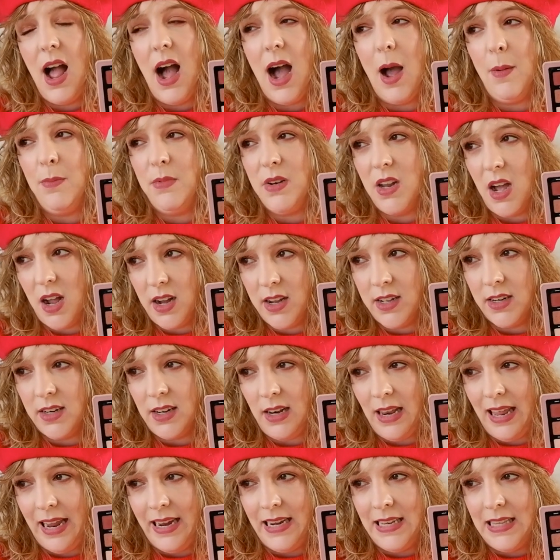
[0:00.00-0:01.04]
I'm not
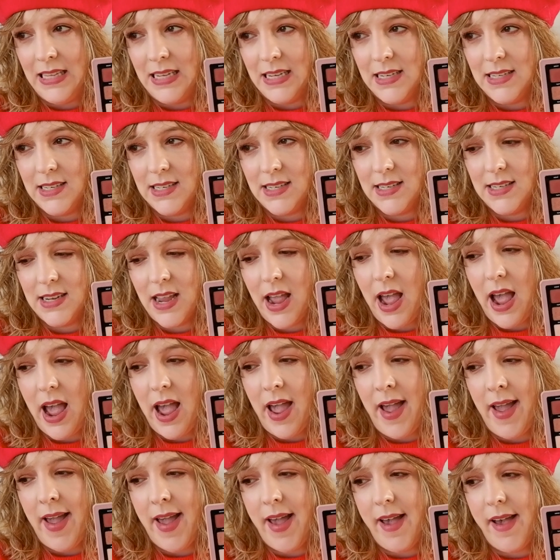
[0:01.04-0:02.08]
gonna like this.
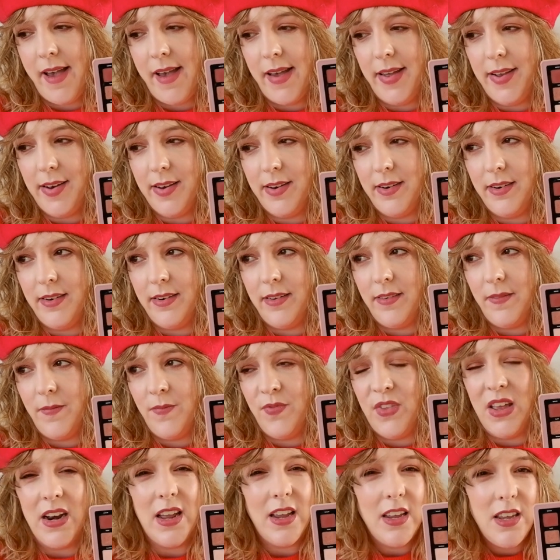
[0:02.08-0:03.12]
And
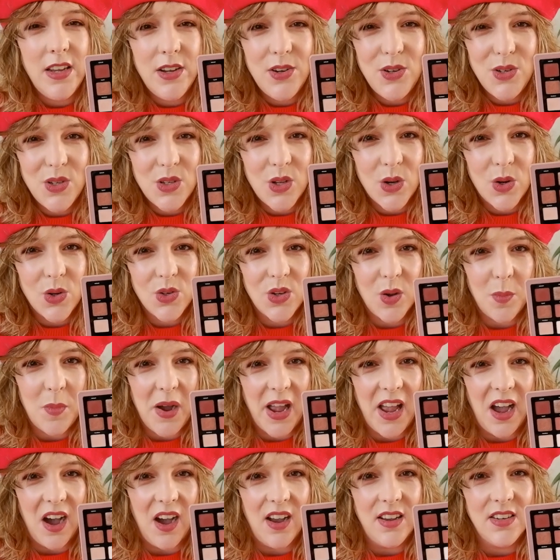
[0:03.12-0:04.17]
then I used those on
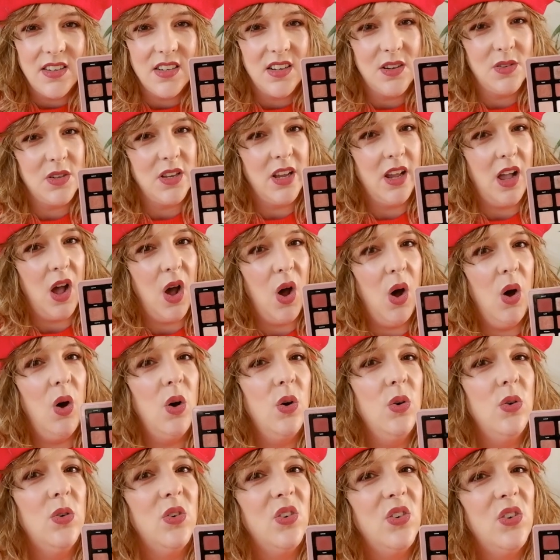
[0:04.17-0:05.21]
my eyes and I was like,
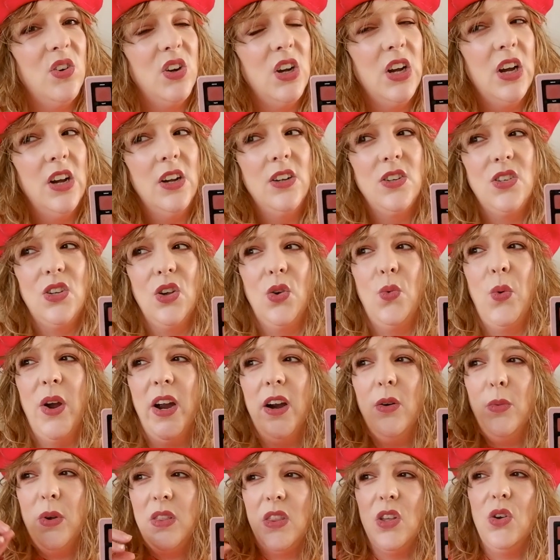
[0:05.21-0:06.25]
oh. So
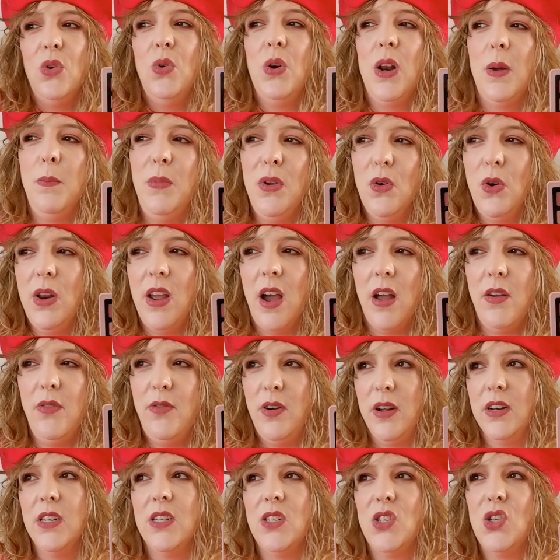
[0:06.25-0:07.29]
where with the Huda Beauty, I
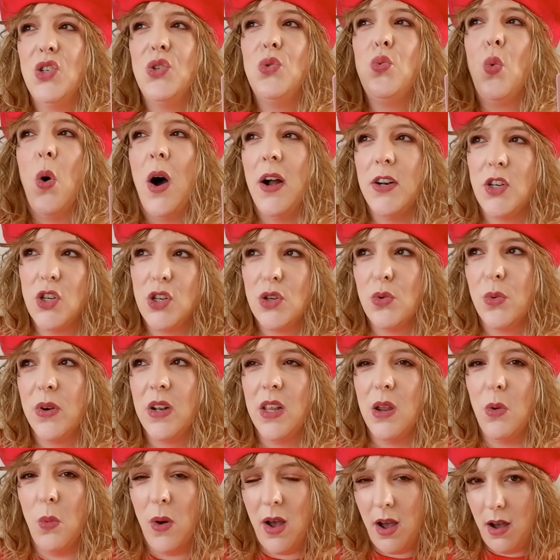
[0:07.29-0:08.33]
felt it swatched
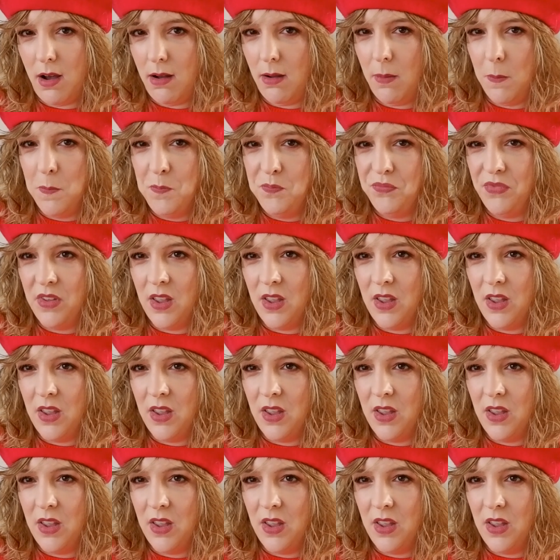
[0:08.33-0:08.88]
really well.